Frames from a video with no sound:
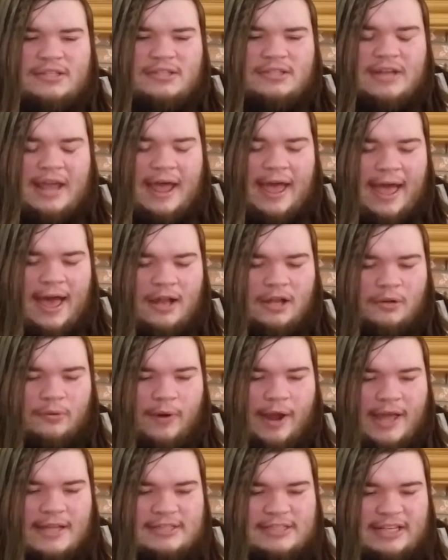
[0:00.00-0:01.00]

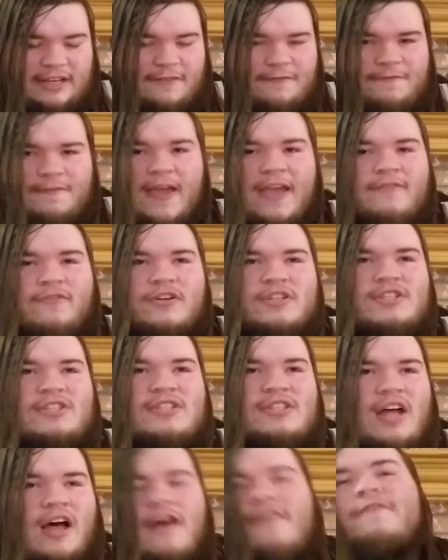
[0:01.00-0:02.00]
Halloran's favorite
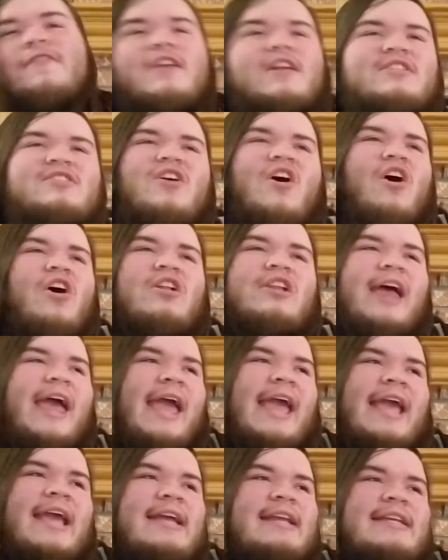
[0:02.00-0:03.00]
stuff, and it's all
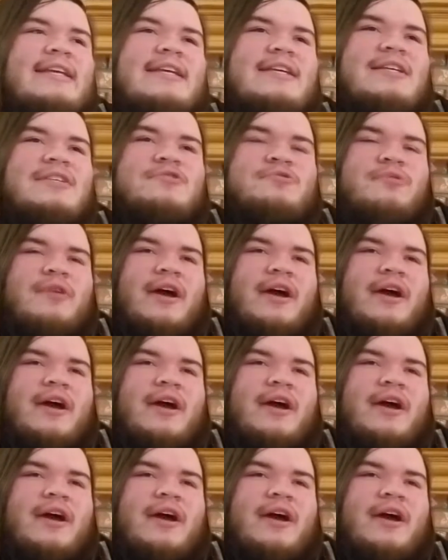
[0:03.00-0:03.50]
80s,